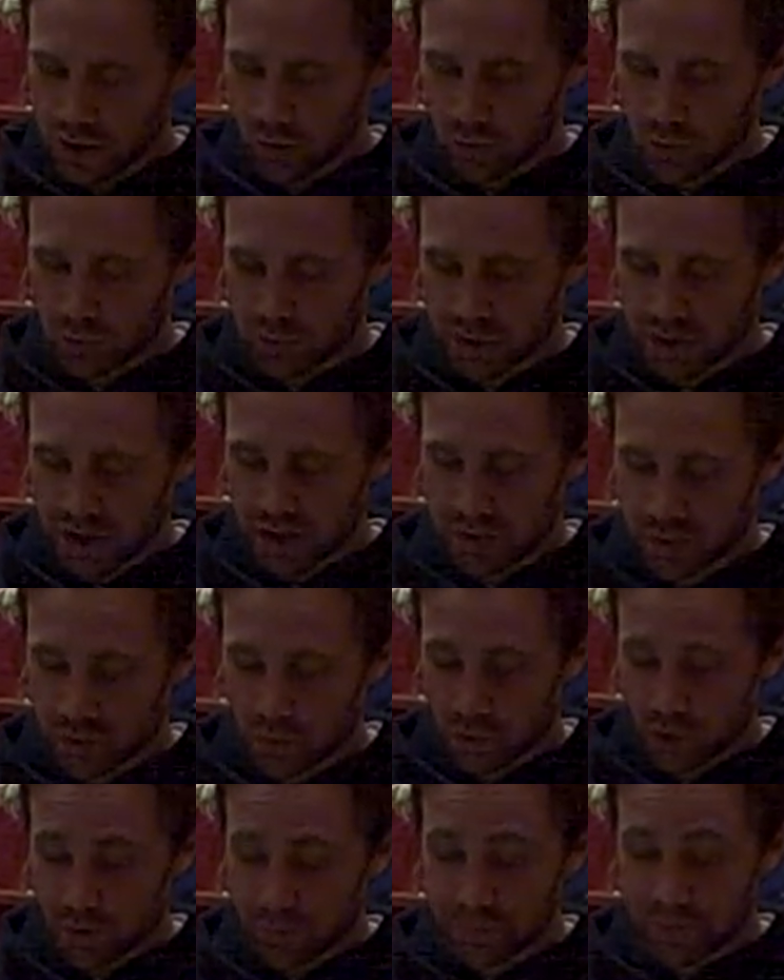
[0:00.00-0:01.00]
would begin
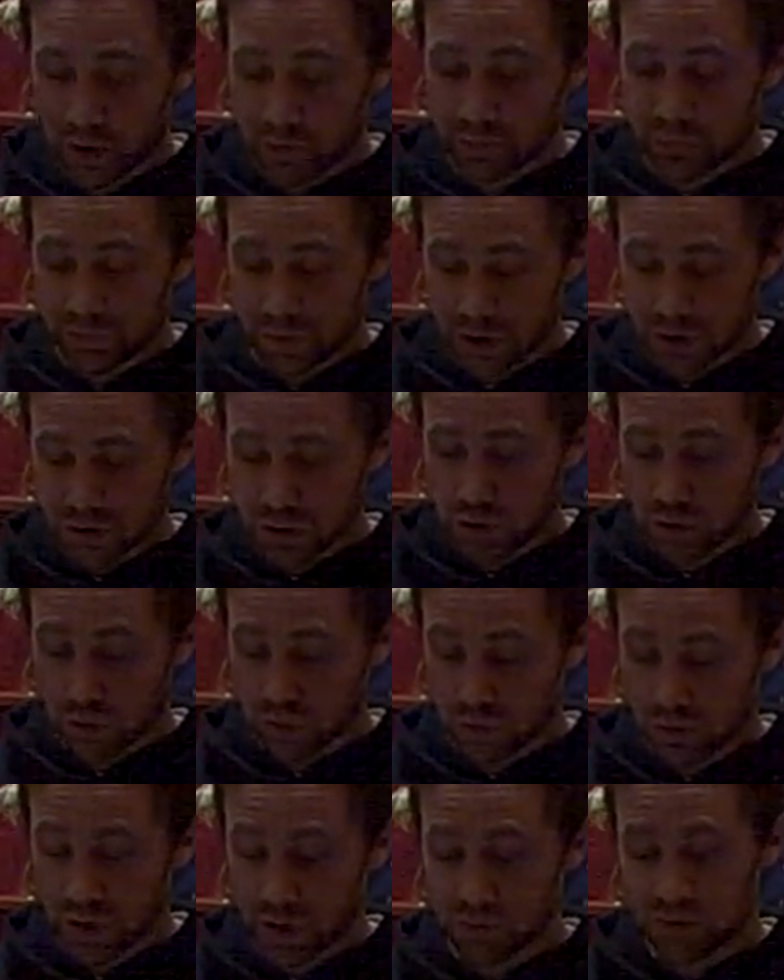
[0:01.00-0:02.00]
what von Frisch
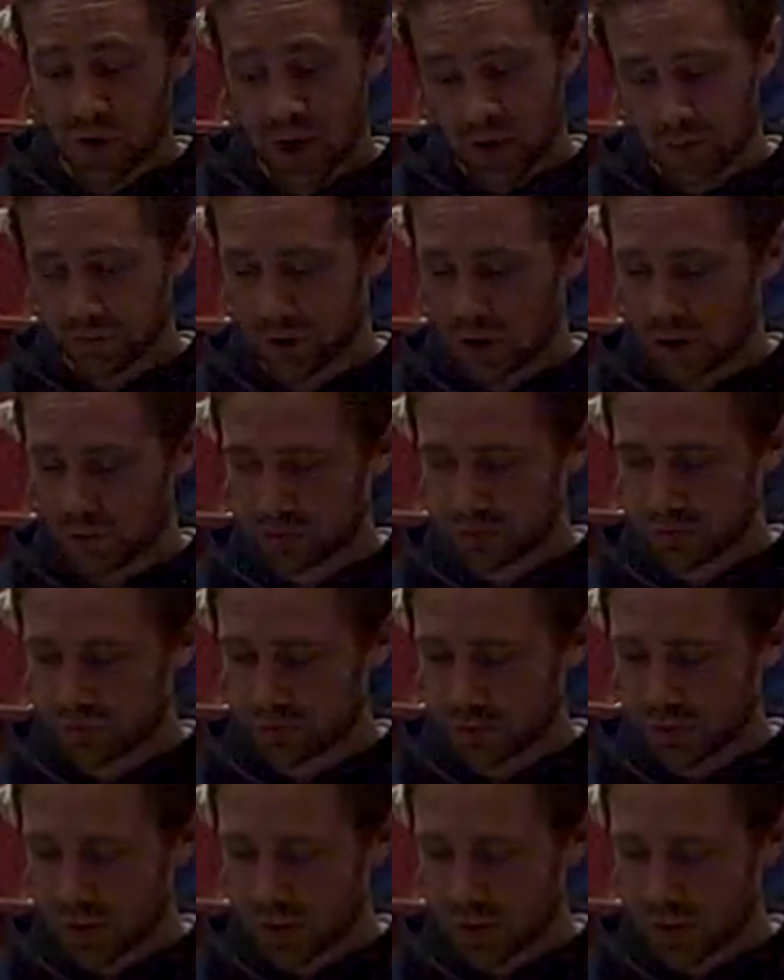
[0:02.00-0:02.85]
called a round dance.